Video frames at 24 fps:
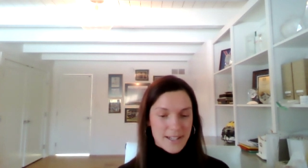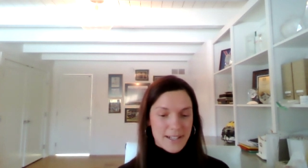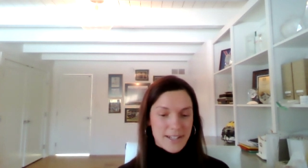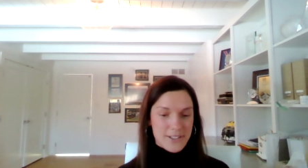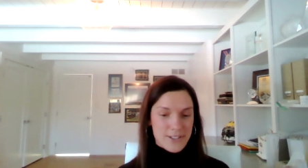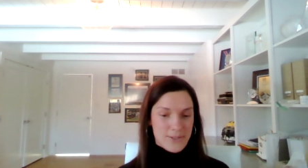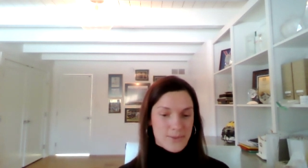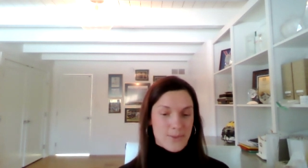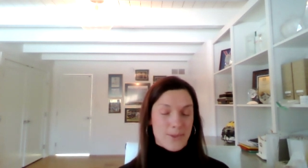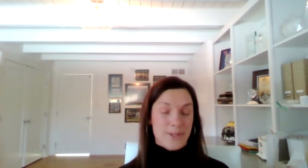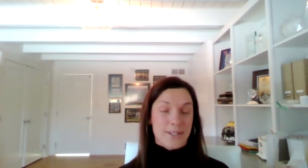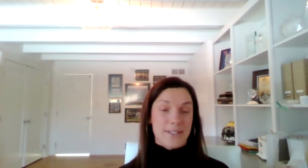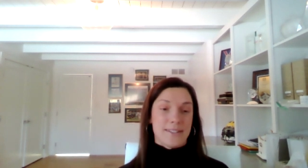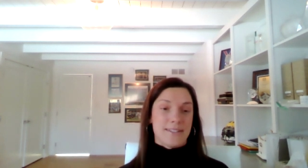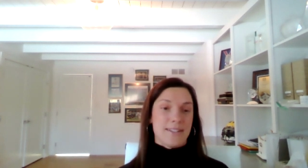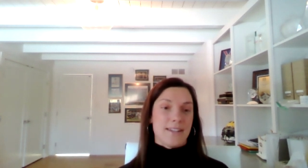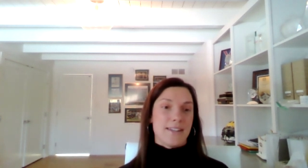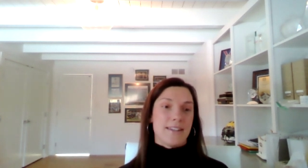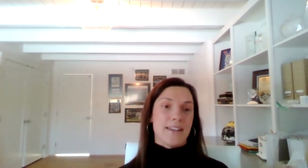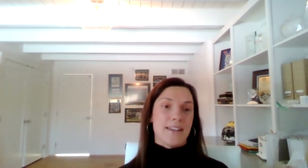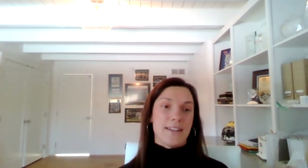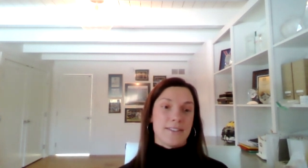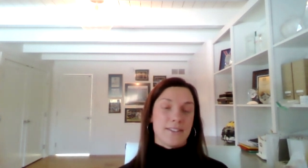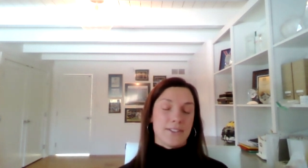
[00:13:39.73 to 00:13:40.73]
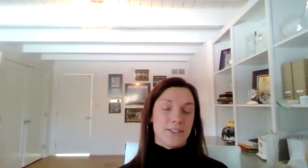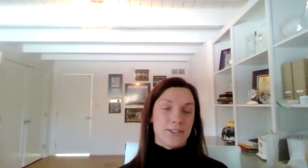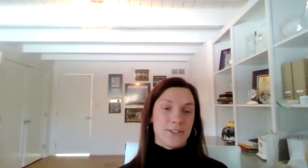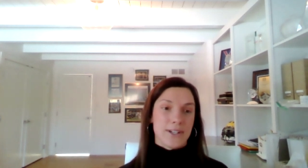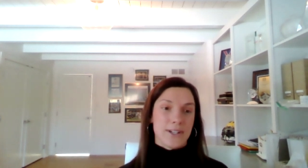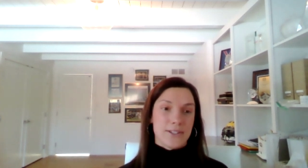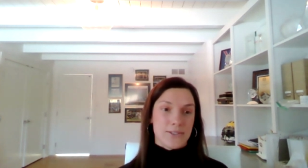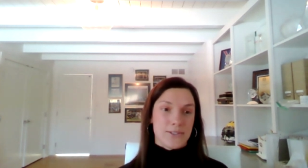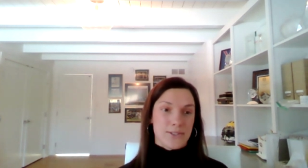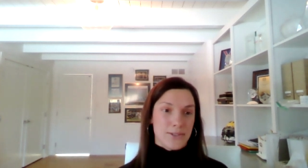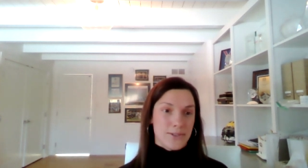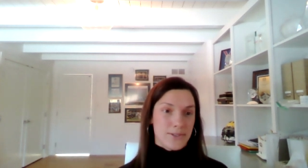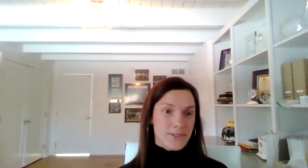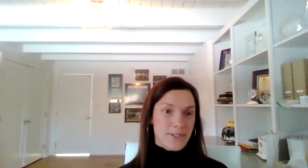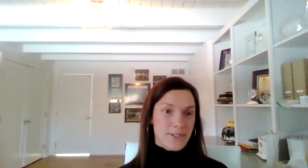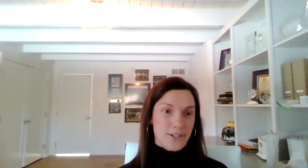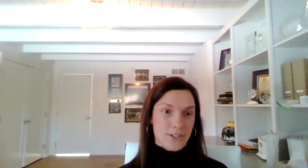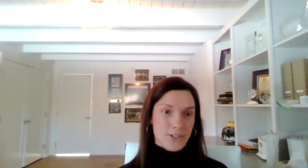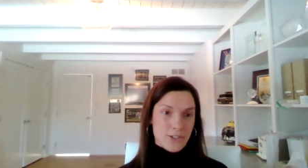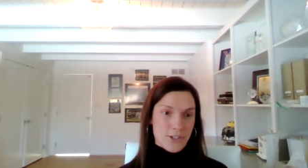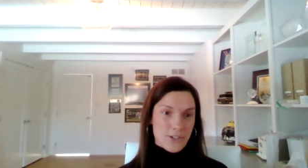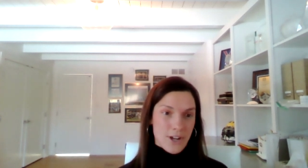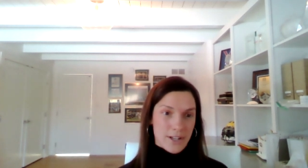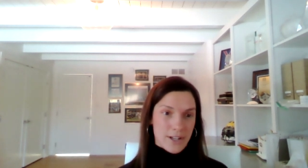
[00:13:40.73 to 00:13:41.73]
I just want to say that I think you guys do
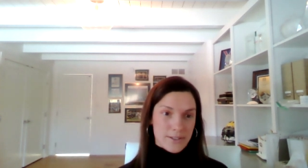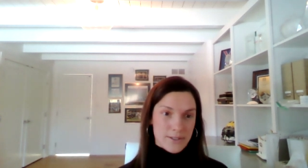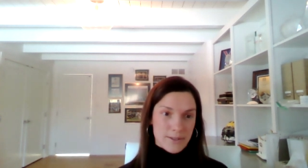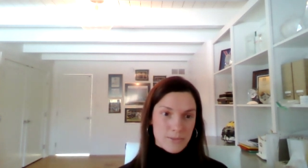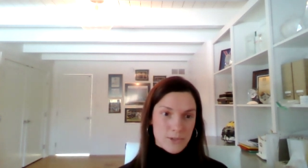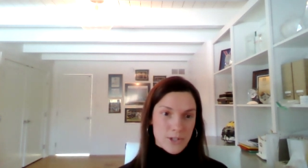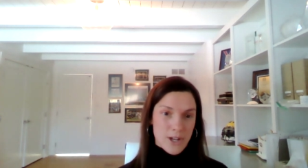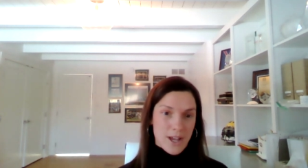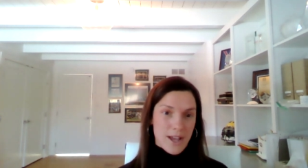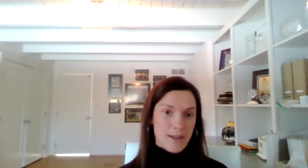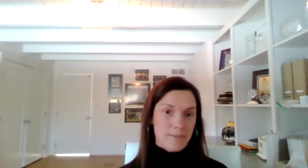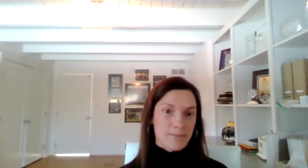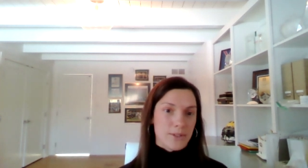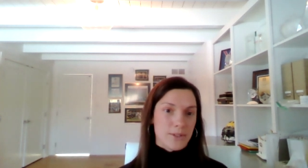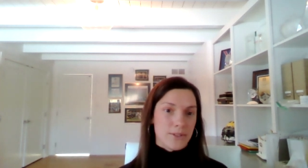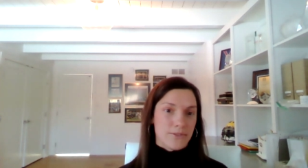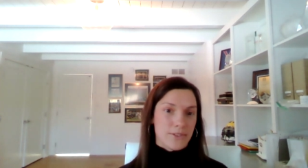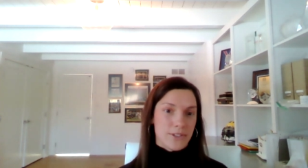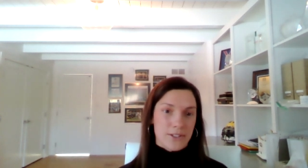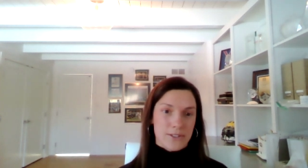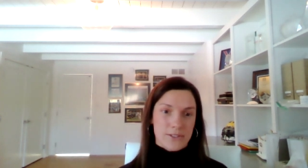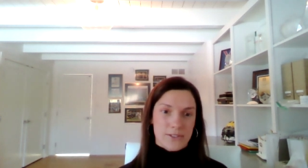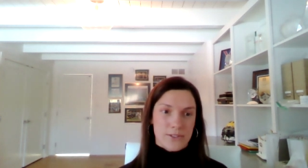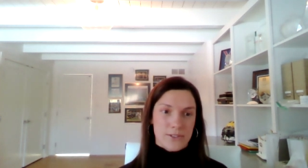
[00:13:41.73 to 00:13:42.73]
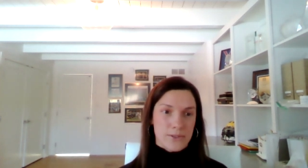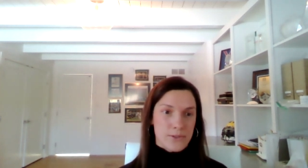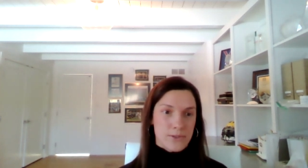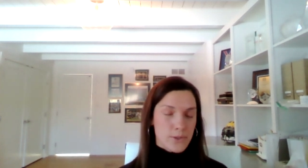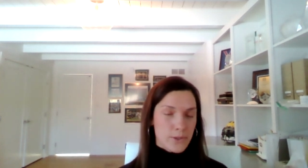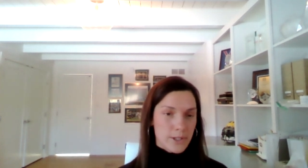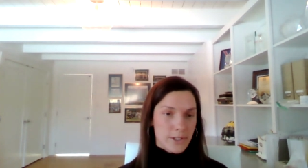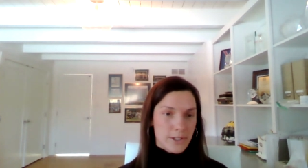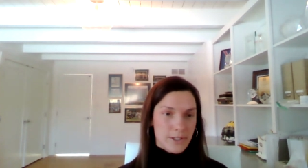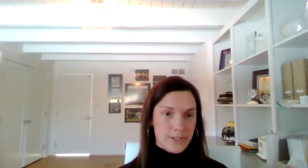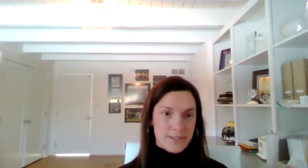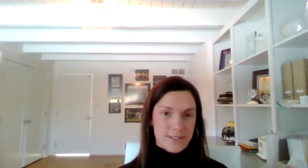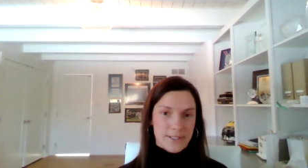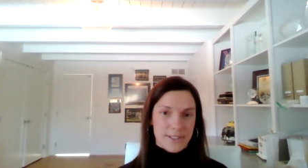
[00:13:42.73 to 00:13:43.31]
such an awesome job. You, there's tutorials.